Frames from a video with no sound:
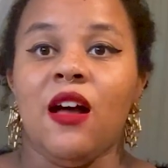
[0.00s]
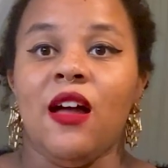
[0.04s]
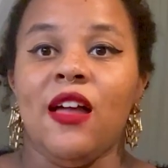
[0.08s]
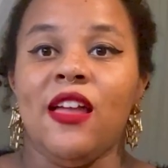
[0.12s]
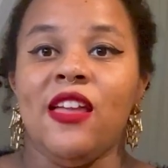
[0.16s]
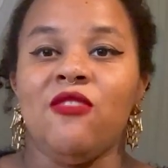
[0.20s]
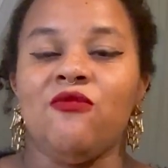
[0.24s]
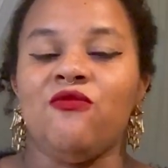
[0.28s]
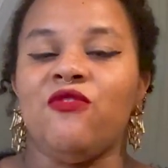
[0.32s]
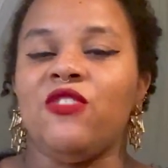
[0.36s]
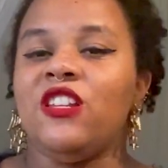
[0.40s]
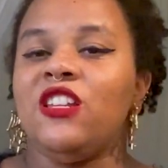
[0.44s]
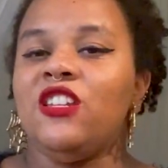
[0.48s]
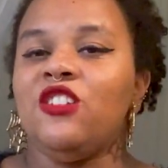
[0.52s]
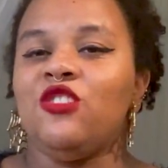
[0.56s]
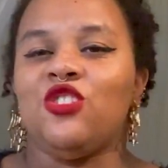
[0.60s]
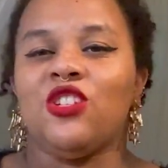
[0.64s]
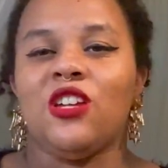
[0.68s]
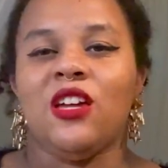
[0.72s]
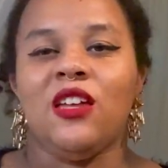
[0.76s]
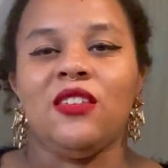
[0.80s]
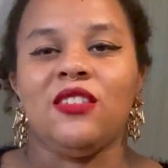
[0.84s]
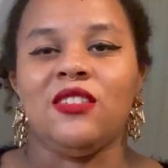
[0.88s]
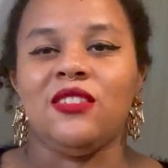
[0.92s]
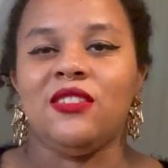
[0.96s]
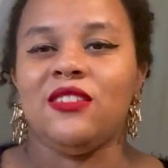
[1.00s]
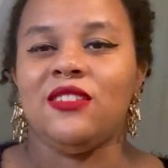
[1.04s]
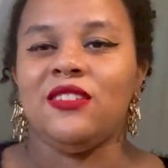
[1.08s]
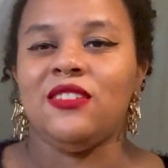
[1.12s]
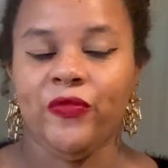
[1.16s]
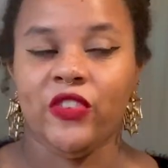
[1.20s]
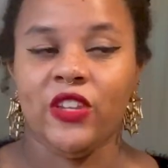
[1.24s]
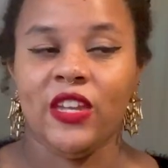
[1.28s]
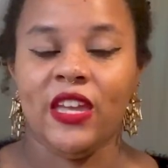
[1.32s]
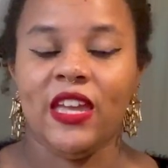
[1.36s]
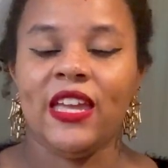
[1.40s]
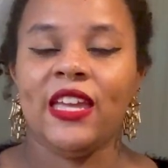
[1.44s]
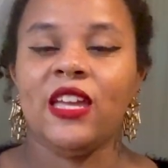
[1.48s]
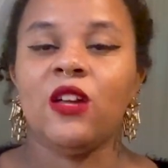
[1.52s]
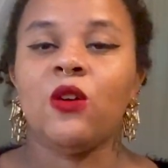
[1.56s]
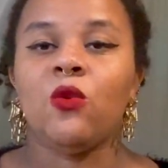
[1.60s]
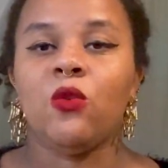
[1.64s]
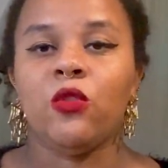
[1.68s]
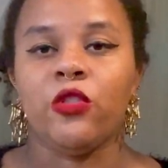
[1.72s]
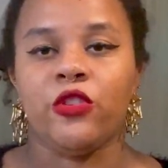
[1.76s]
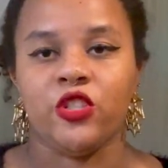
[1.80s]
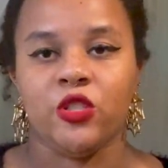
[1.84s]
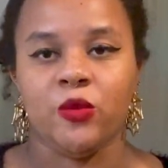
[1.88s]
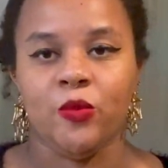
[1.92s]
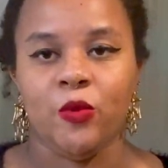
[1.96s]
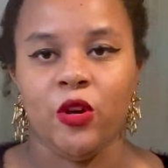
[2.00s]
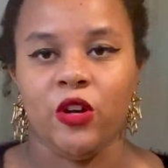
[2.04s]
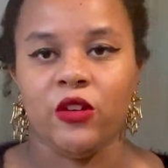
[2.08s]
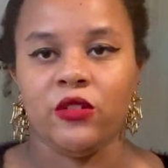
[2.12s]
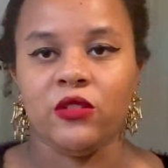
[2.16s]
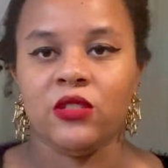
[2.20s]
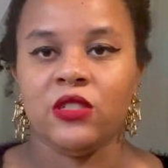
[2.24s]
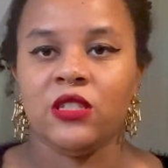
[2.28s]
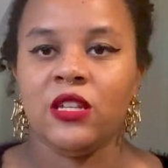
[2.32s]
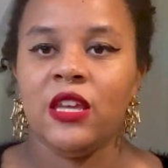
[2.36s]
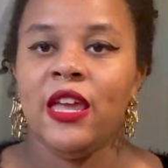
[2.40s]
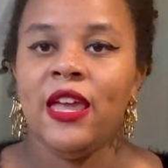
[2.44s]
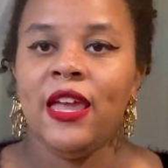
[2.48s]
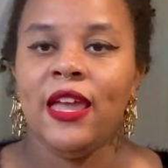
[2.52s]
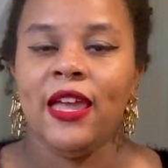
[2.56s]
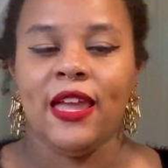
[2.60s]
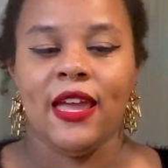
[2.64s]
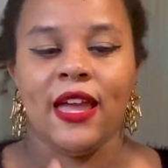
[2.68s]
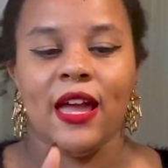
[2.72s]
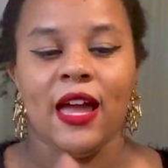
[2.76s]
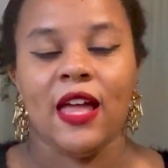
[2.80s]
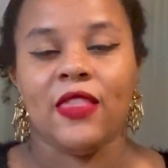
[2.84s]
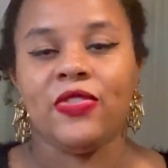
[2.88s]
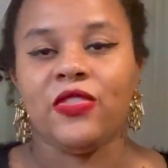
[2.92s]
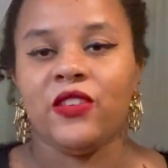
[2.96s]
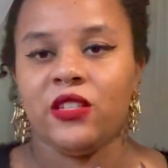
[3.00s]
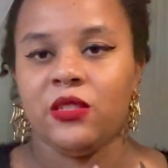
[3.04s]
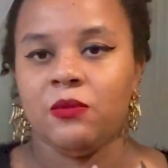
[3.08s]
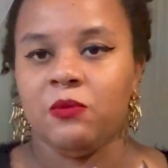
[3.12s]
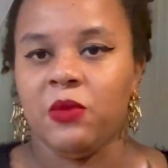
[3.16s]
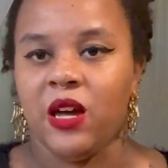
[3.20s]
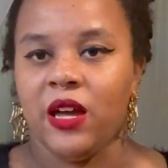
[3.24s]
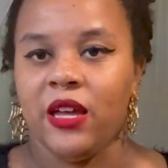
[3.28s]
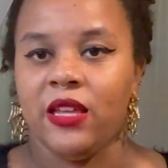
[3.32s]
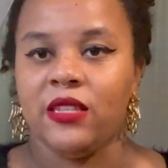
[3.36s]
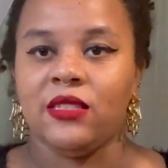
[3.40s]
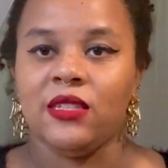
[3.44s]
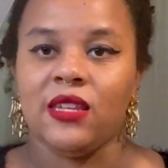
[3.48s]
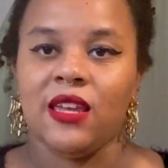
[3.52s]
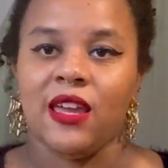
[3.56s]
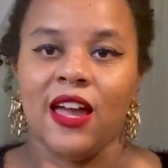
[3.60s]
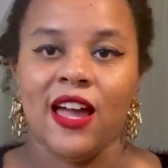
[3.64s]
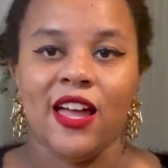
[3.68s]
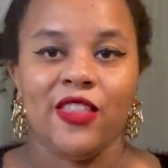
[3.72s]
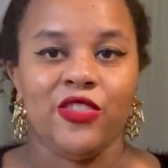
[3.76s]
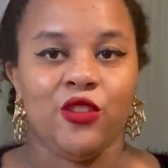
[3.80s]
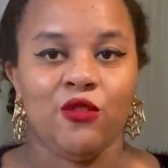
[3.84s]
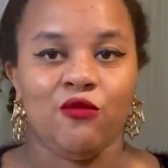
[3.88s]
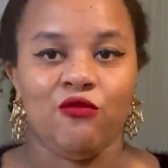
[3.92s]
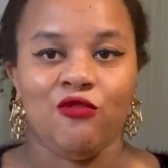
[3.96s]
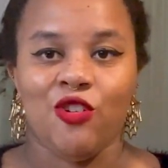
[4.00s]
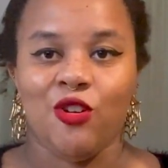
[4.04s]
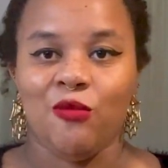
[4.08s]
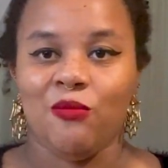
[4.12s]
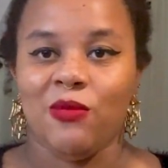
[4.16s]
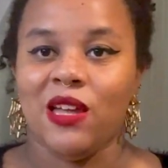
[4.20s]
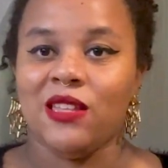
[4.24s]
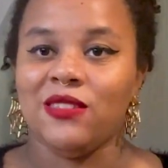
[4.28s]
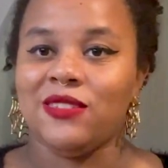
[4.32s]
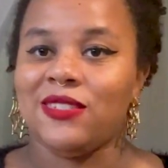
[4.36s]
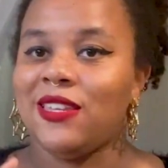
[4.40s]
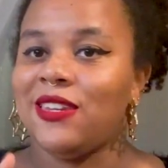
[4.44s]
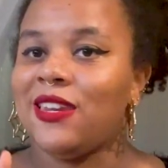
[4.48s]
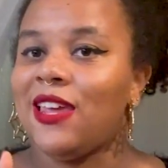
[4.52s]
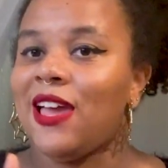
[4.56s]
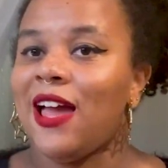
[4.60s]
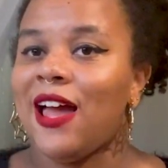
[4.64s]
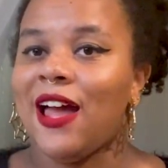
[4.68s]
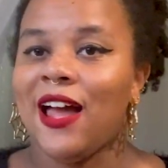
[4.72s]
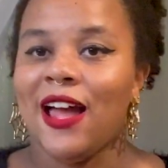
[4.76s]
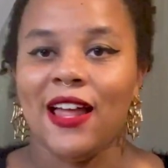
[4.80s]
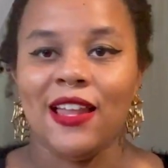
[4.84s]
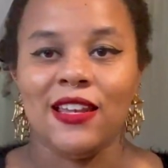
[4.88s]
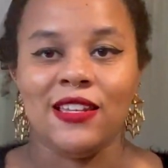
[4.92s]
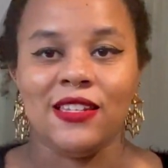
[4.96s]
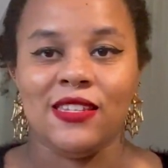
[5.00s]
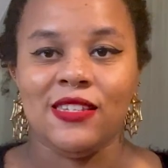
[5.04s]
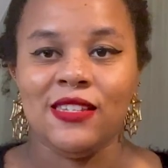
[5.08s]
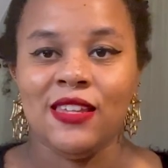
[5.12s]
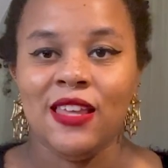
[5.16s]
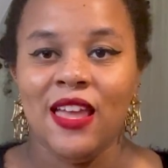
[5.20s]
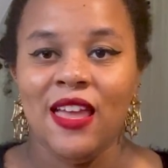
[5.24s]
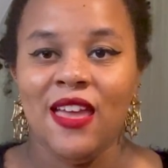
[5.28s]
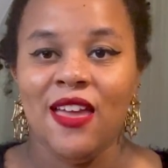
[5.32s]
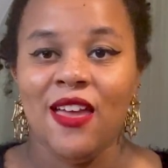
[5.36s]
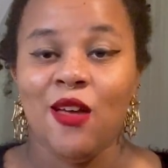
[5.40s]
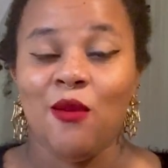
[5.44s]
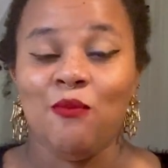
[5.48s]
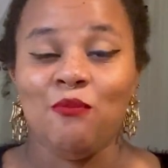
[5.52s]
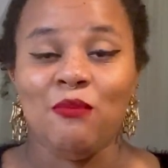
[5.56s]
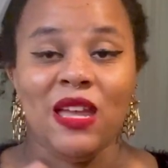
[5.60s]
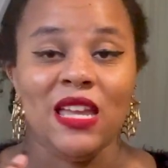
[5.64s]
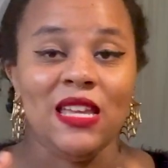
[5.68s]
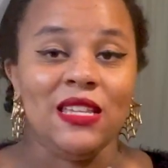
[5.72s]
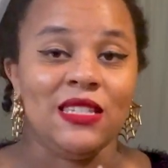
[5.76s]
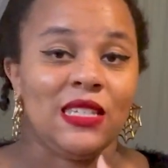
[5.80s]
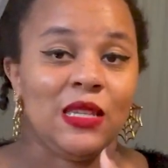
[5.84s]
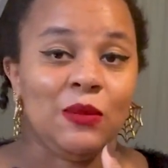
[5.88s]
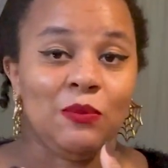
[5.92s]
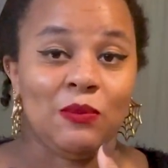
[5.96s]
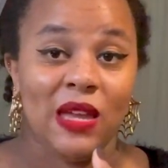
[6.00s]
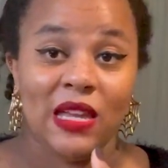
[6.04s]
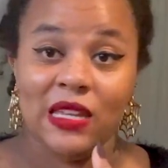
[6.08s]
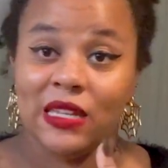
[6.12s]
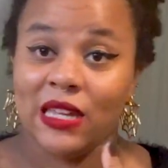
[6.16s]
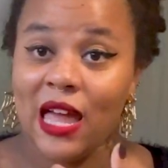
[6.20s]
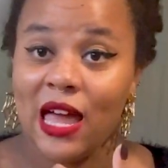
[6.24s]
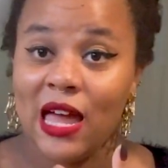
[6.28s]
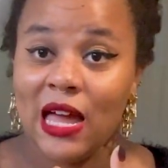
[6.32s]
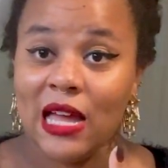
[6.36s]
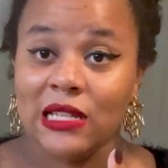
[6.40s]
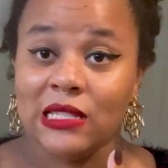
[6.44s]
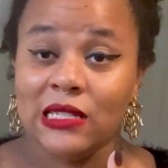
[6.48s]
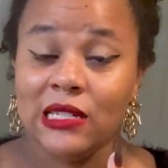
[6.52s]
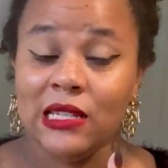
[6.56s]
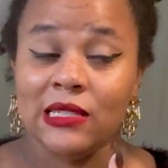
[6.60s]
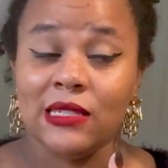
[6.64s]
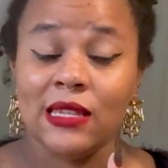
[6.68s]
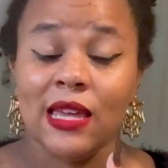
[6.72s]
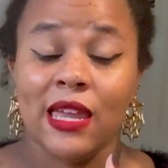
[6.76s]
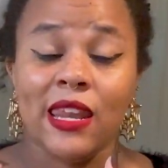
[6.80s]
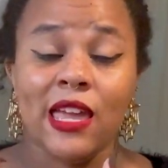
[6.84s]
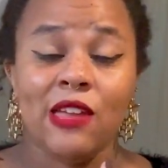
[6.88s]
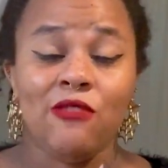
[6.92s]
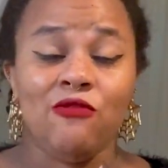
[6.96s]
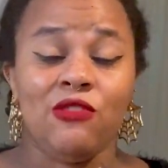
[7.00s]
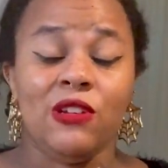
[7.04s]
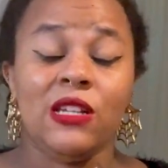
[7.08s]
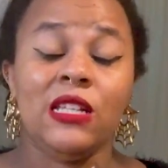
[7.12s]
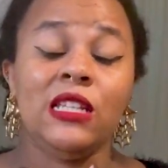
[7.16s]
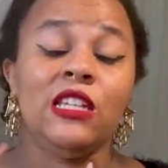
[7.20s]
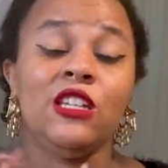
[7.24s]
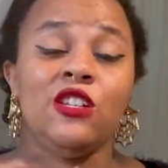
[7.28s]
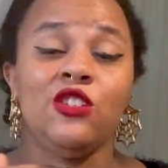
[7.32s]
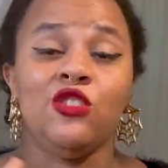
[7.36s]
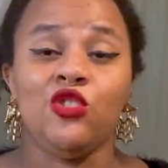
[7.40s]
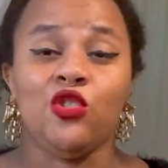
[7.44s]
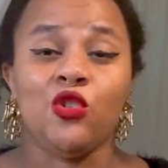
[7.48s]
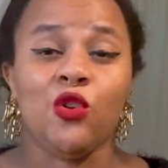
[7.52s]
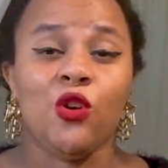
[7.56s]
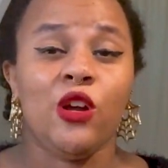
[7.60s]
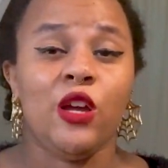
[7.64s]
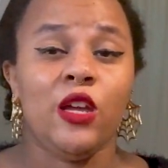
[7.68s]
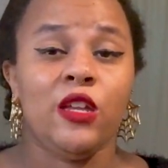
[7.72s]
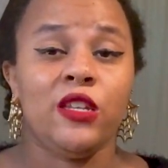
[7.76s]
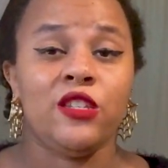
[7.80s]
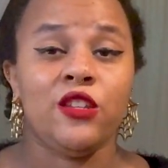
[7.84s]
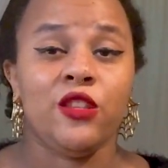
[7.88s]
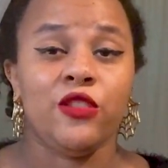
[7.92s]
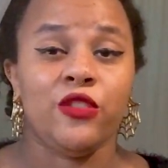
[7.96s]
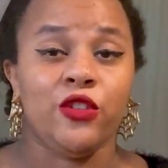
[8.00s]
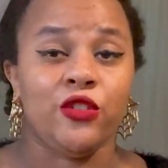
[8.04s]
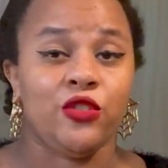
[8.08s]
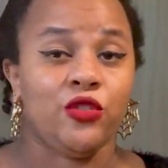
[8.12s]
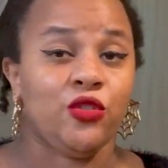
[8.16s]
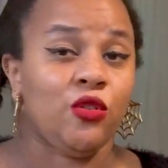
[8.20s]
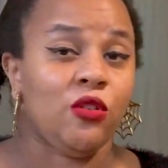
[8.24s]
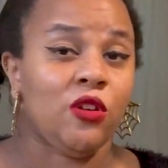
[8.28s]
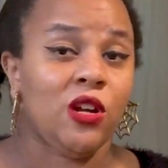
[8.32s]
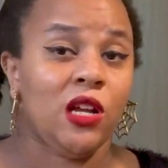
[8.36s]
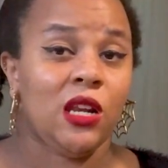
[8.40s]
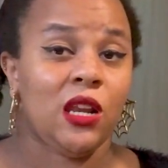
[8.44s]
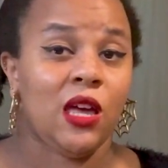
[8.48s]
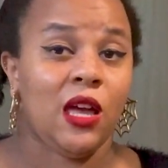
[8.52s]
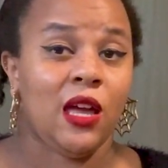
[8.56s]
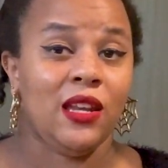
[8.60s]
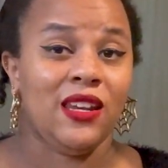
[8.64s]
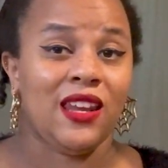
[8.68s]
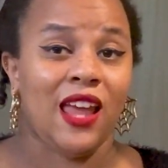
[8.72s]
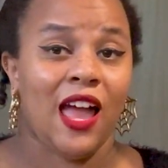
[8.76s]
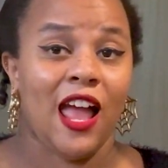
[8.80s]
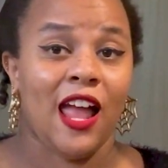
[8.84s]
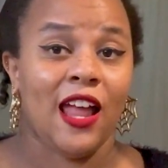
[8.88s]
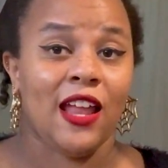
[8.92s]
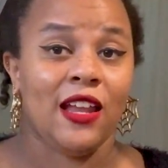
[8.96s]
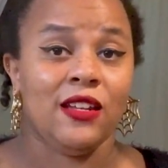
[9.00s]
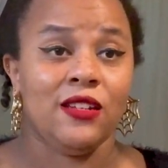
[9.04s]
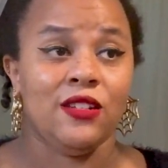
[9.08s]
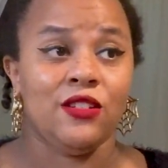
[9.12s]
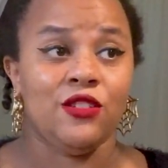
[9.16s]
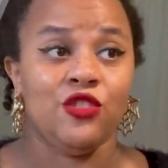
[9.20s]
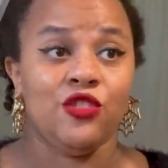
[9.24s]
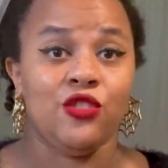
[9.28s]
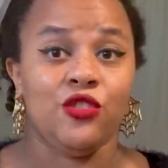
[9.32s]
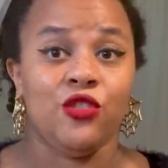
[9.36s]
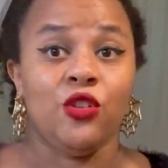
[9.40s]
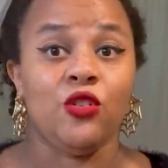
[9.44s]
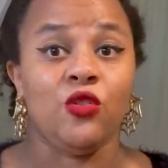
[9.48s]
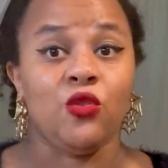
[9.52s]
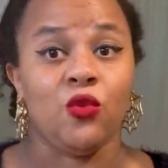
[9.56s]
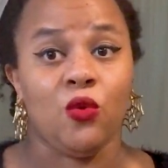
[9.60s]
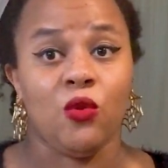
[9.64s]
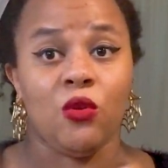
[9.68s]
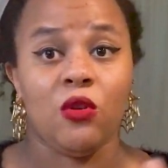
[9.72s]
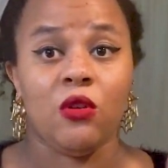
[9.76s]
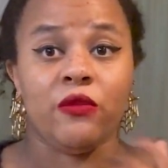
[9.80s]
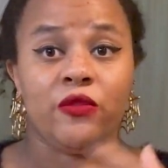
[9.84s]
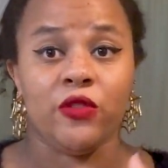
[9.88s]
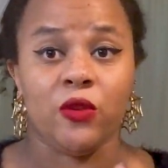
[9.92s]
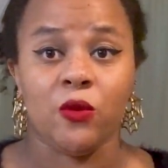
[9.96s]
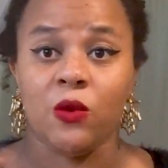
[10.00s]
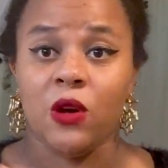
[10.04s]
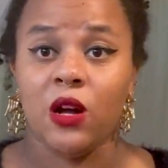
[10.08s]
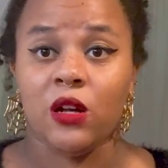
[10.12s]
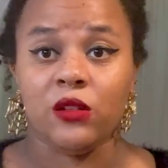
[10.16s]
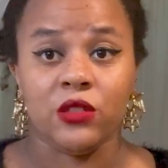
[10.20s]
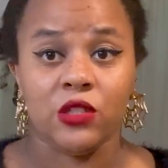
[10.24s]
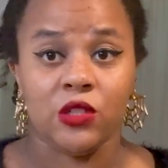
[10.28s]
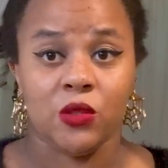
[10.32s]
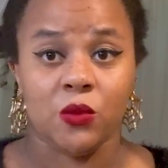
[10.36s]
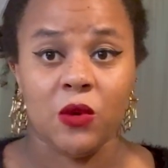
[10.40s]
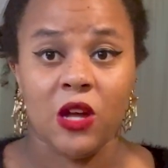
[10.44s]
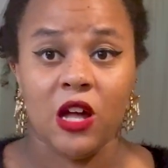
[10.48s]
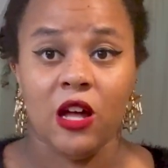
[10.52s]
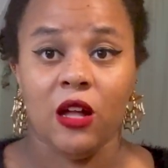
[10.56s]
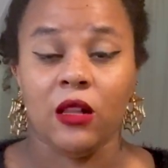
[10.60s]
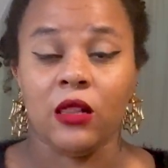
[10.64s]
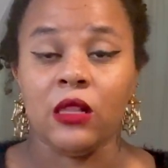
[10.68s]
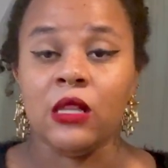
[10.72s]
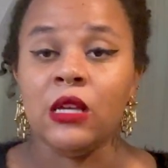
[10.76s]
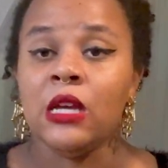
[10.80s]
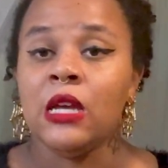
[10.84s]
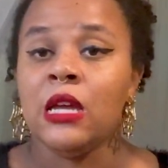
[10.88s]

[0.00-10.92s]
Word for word: it really just it hit all the spots. It had the spice, it had the romance, and it had amazing main characters. And I really enjoyed the storyline and the lore of the world as well.